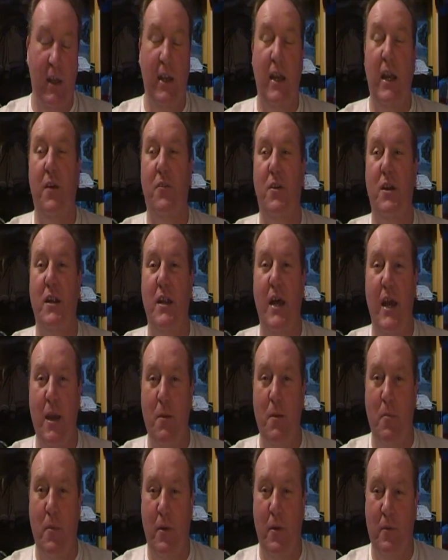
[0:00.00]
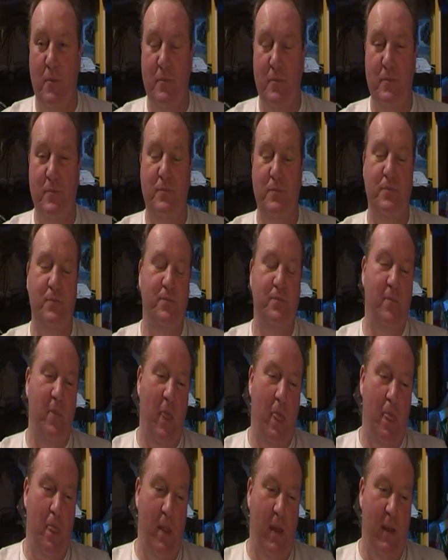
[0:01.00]
they gave it a name,
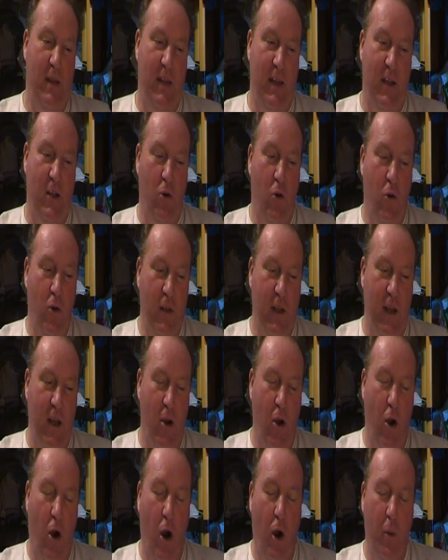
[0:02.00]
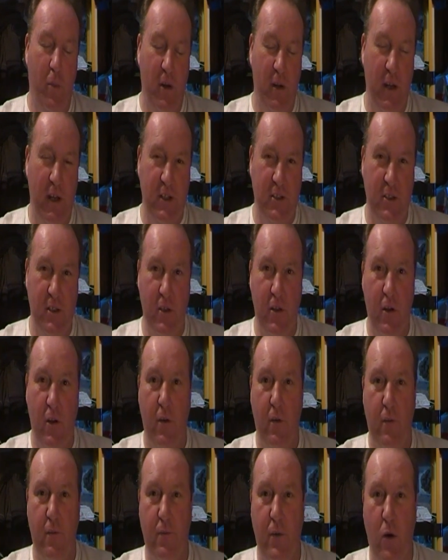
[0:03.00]
and they called it Operation
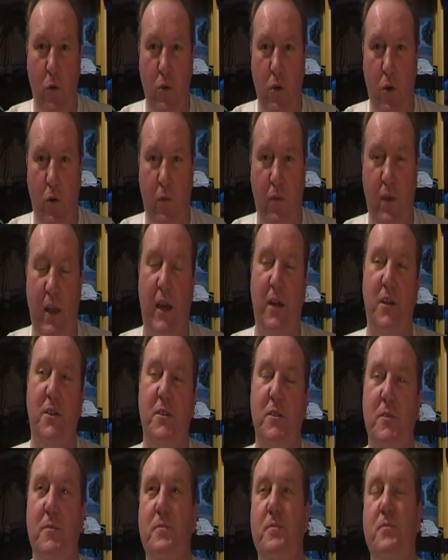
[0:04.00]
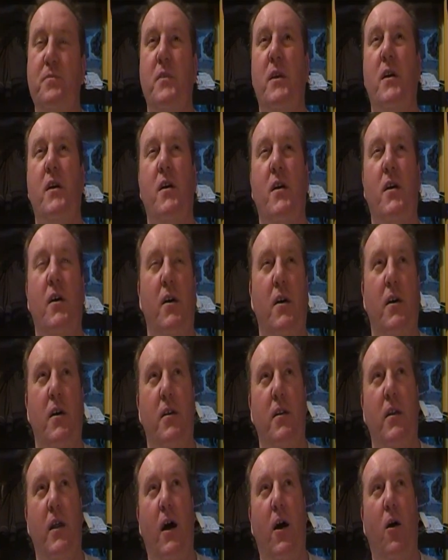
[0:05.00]
Photoflash.
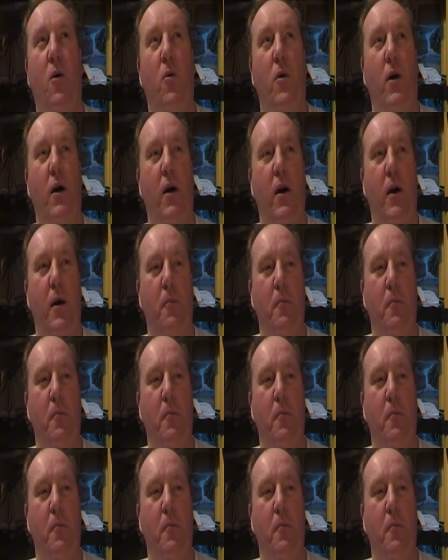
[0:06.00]
Now